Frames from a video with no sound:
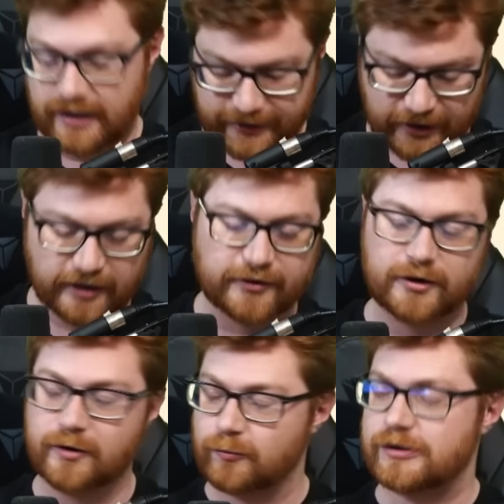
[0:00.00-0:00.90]

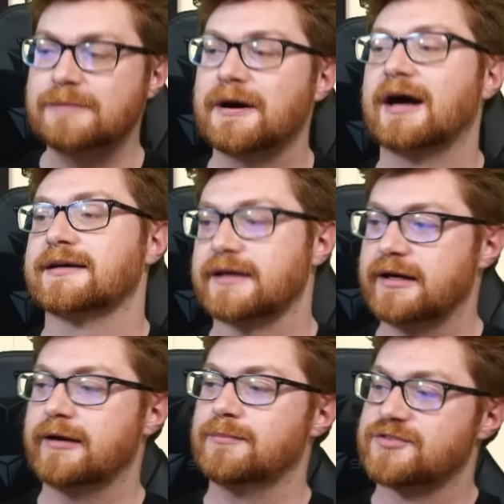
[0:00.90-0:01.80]
Another repack
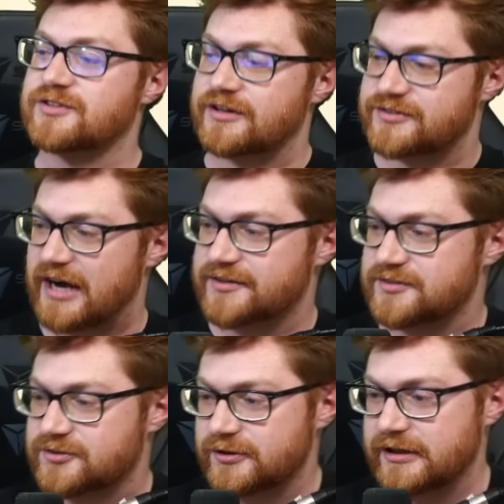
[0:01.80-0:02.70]
games, Assassin's Creed